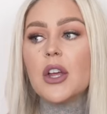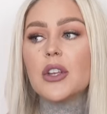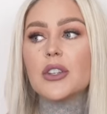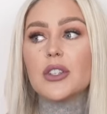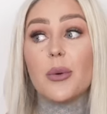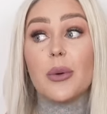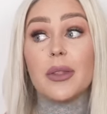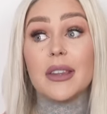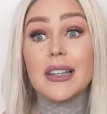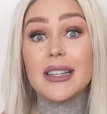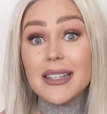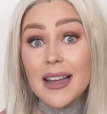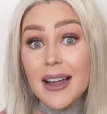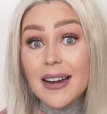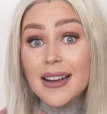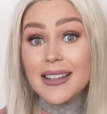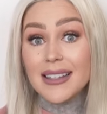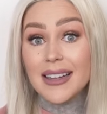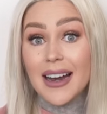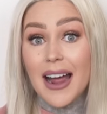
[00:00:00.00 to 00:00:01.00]
So when the
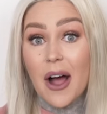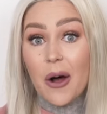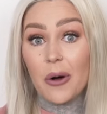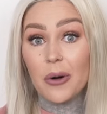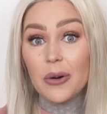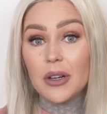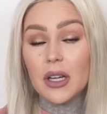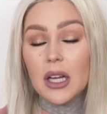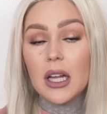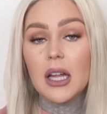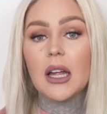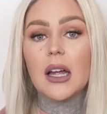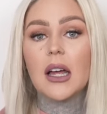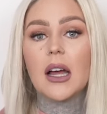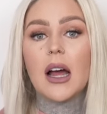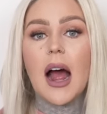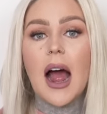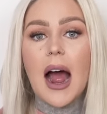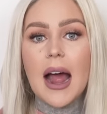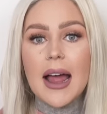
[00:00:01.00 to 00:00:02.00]
sun isn't out,
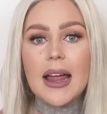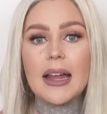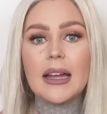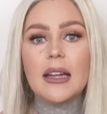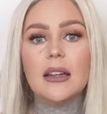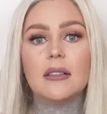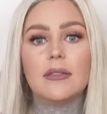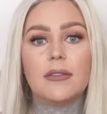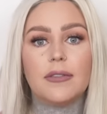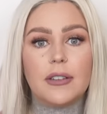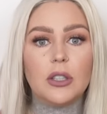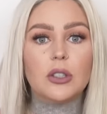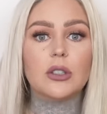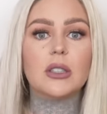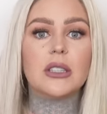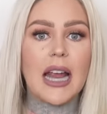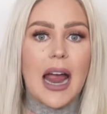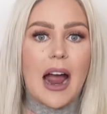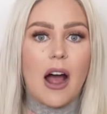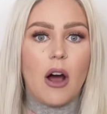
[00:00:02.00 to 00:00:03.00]
I feel
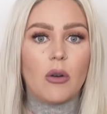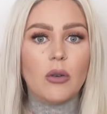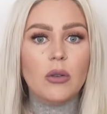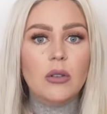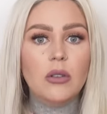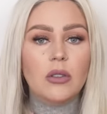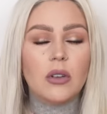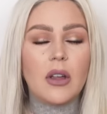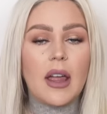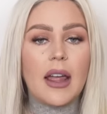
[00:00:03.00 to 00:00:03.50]
down